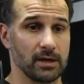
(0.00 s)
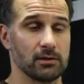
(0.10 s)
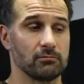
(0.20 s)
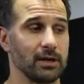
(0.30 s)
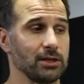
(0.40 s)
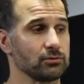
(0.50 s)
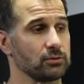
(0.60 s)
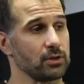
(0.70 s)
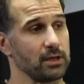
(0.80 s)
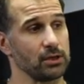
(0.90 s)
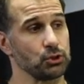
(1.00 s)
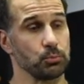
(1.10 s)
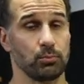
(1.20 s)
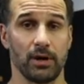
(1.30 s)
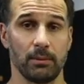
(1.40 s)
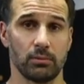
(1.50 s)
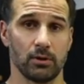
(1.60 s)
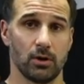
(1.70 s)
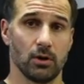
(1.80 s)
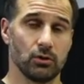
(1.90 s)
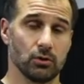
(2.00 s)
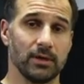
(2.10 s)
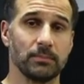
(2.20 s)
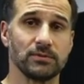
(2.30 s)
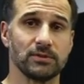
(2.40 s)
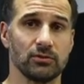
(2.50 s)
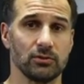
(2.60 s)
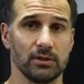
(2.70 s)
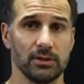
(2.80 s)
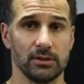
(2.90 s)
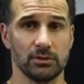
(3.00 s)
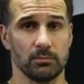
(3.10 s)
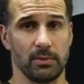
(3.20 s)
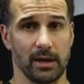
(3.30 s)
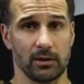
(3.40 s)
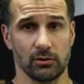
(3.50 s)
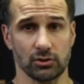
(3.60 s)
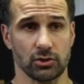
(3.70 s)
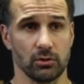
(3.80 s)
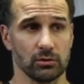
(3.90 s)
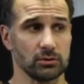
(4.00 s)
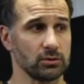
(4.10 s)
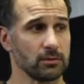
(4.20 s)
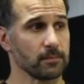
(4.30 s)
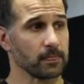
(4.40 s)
Okay, the running drills are there to prep your hips, your knees, your back, your shoulders.